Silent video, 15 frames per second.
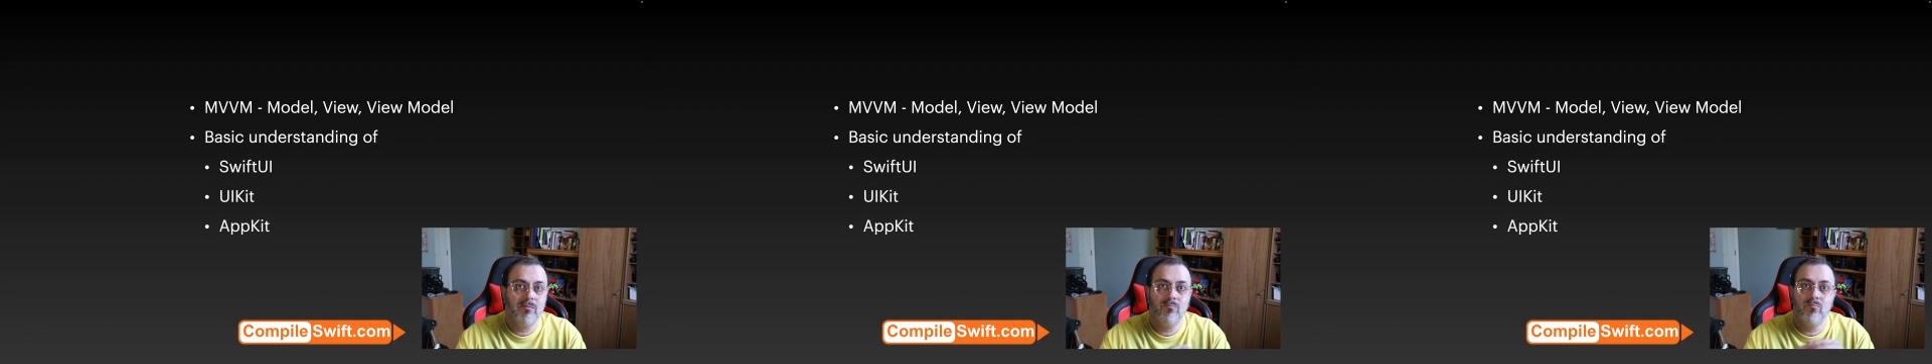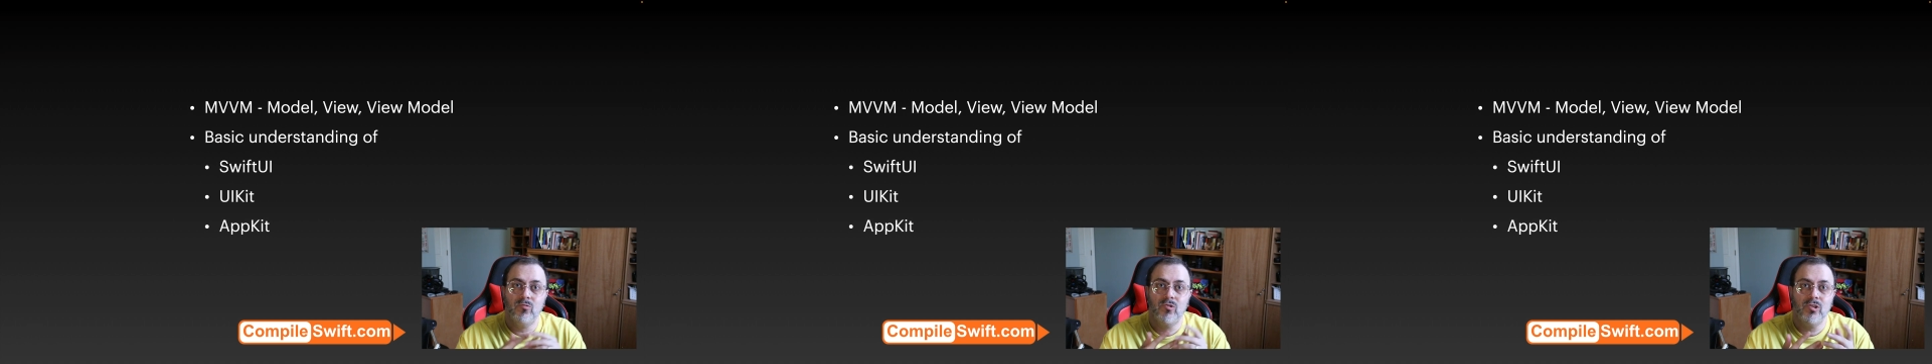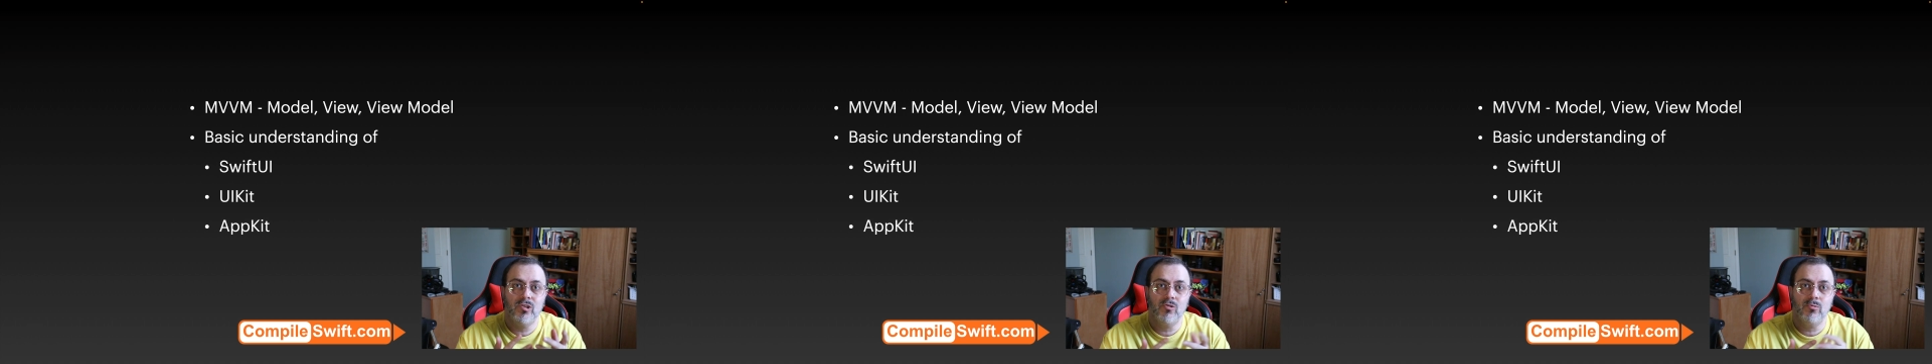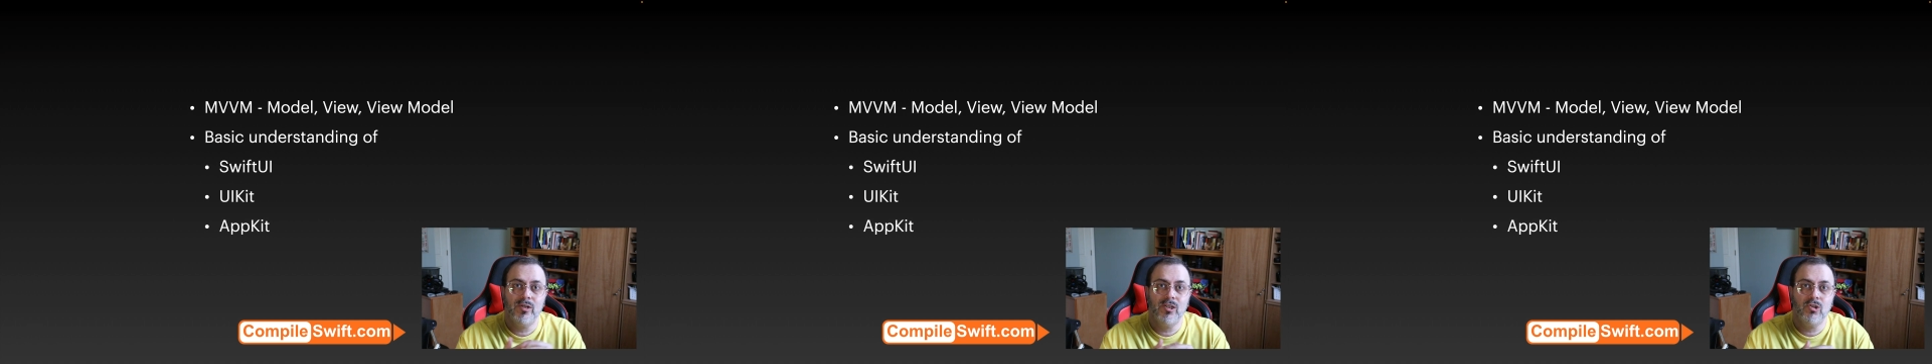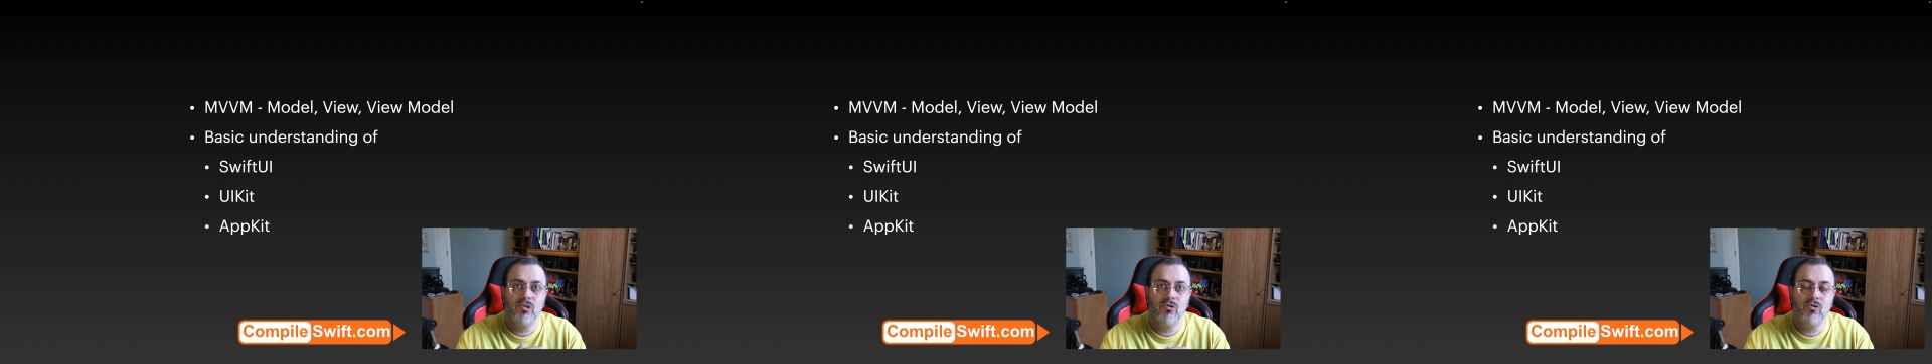
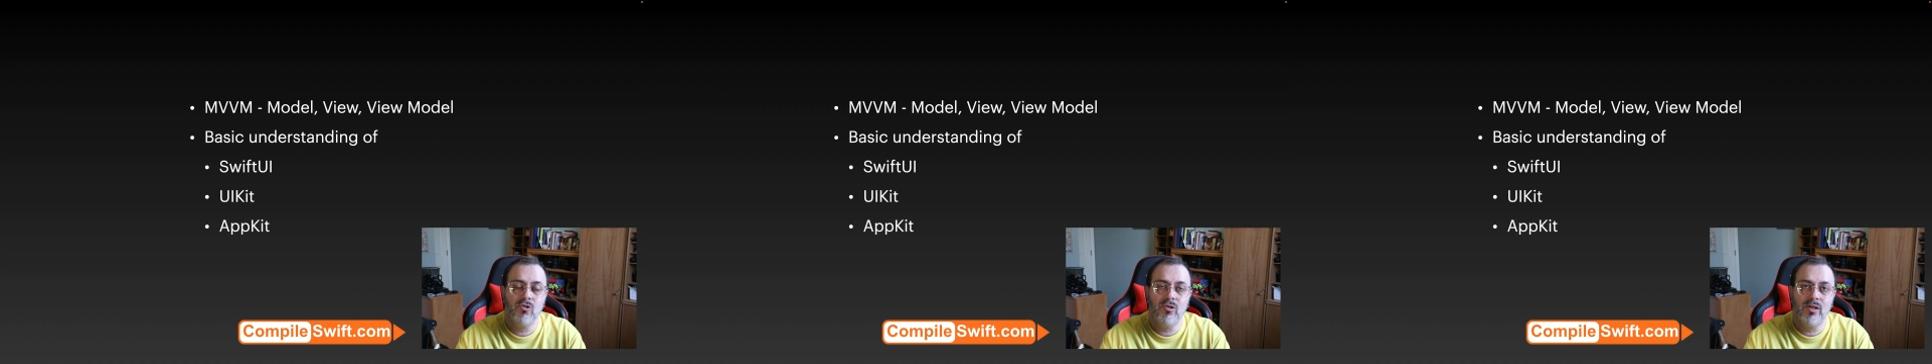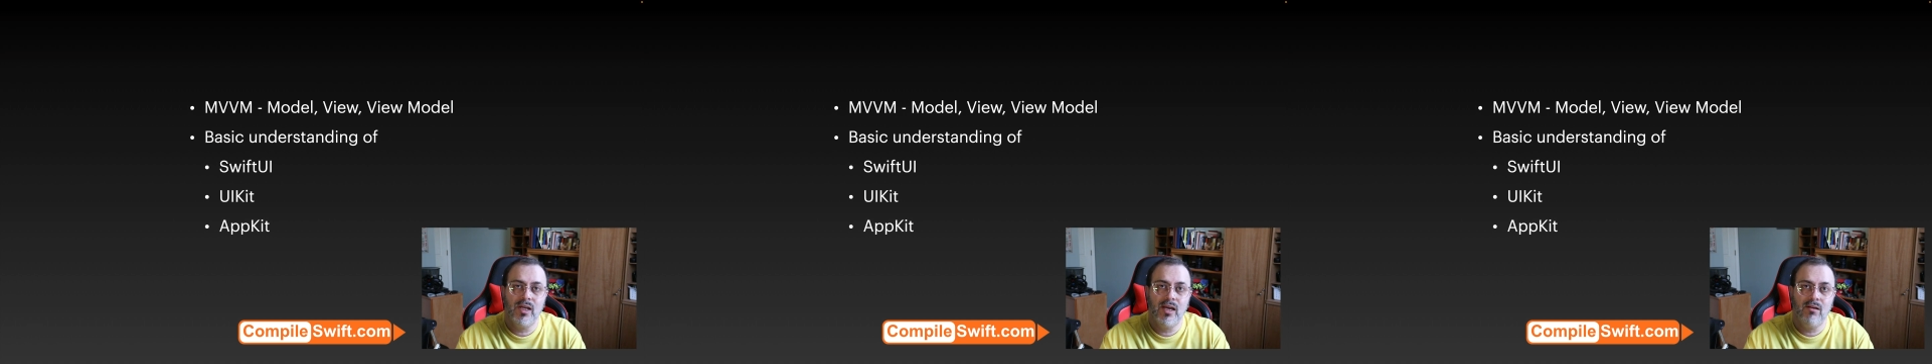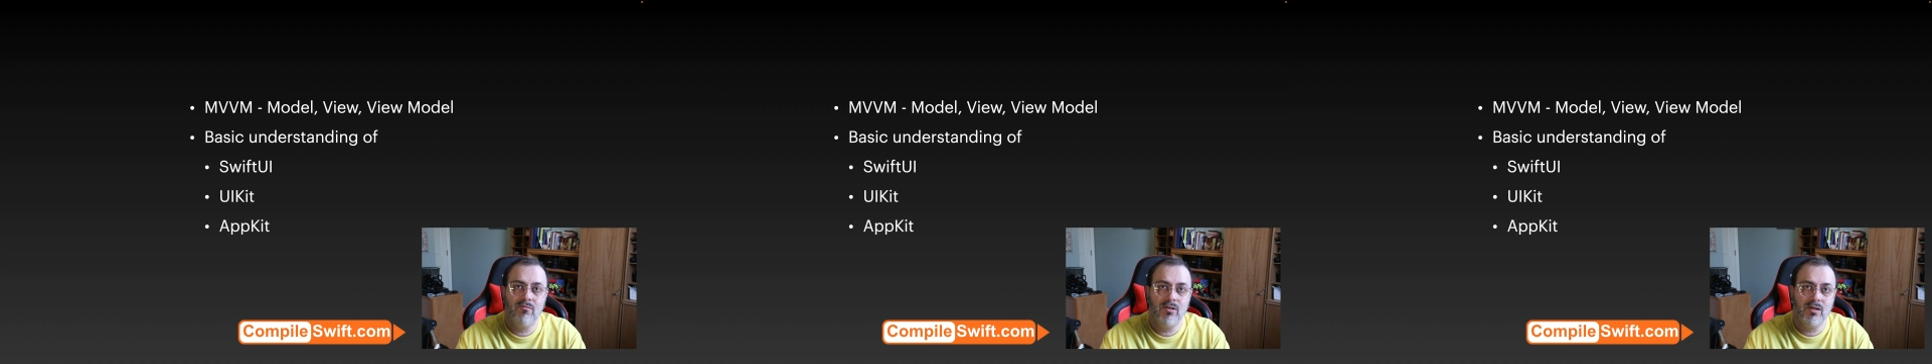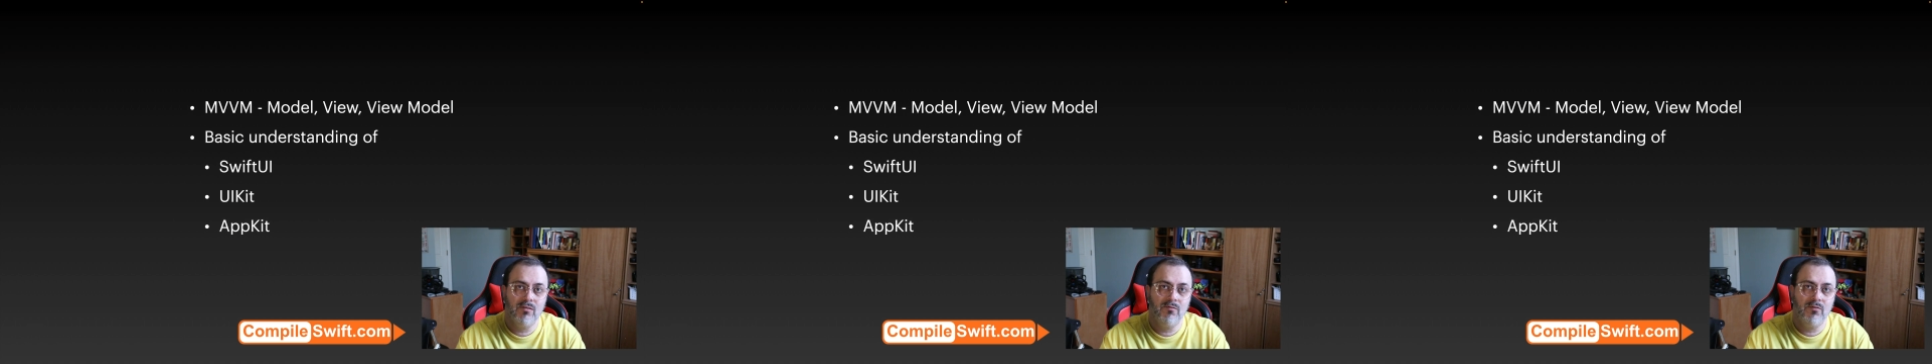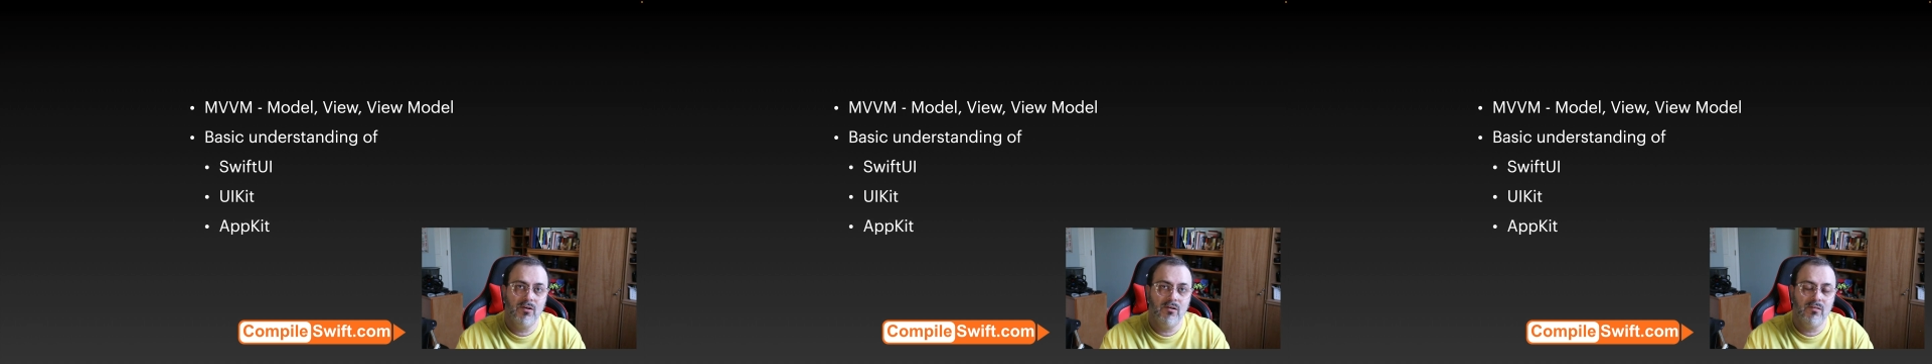situations you're going to have to
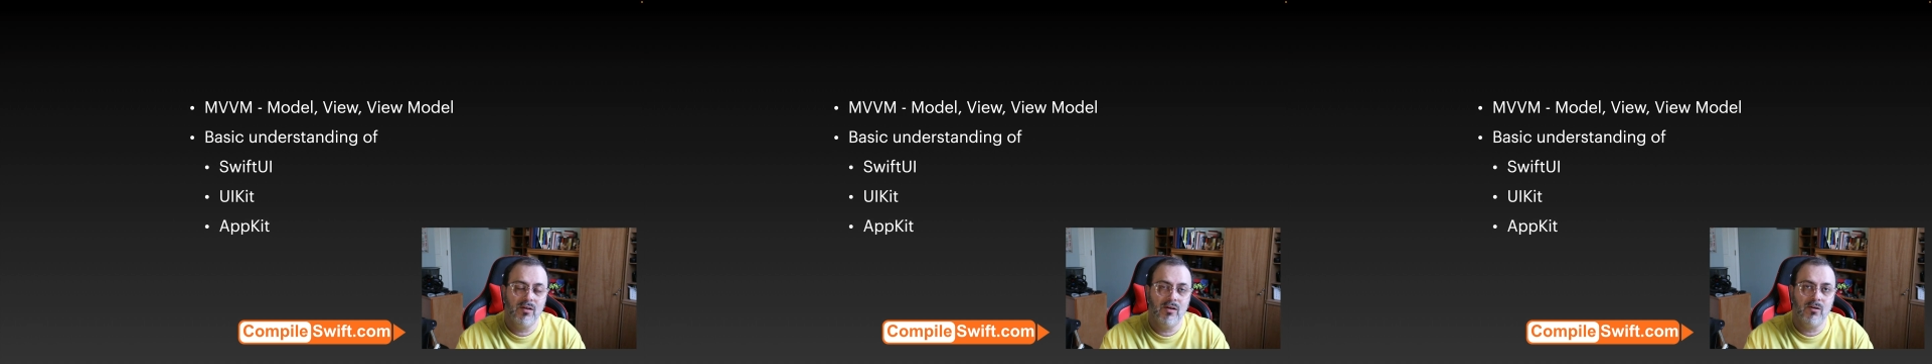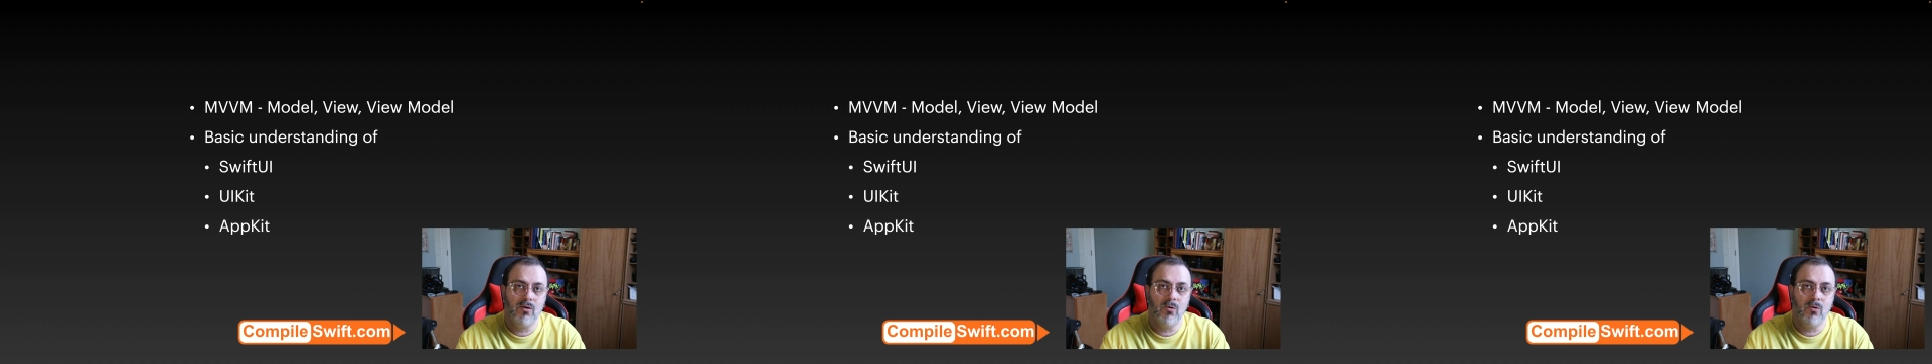convert that